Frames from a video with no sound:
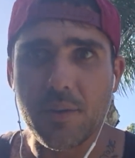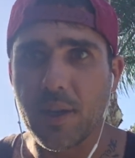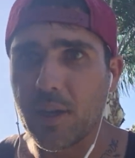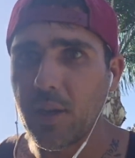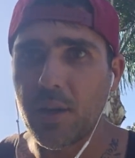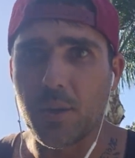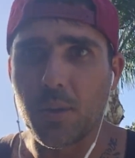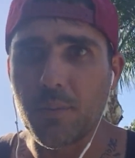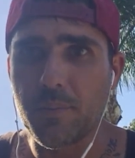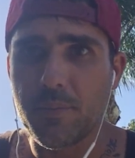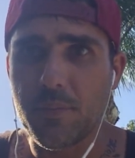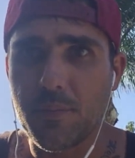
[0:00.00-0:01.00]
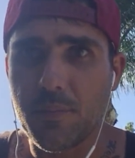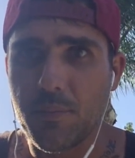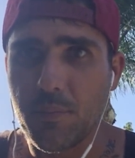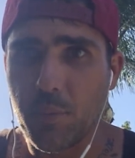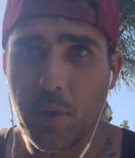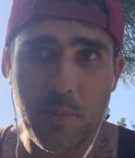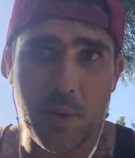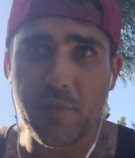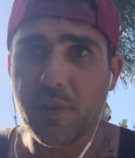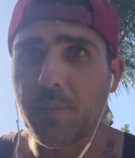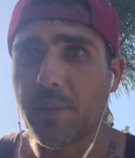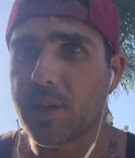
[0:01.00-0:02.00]
And they go
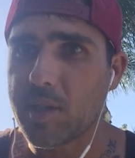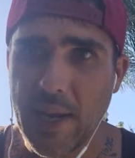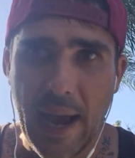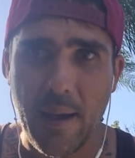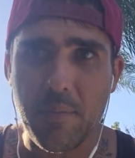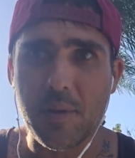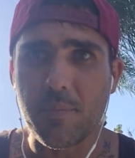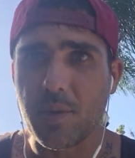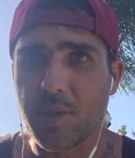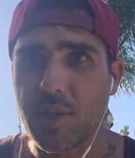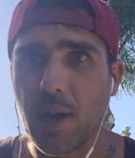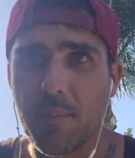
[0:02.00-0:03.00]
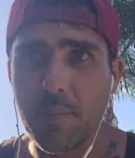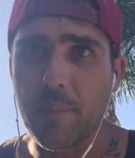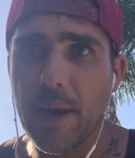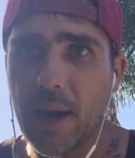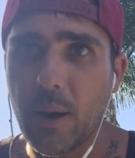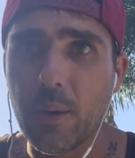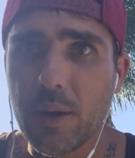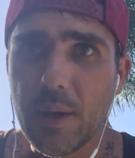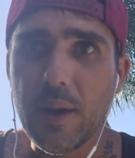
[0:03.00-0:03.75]
remove him, they stab him or stomp him out.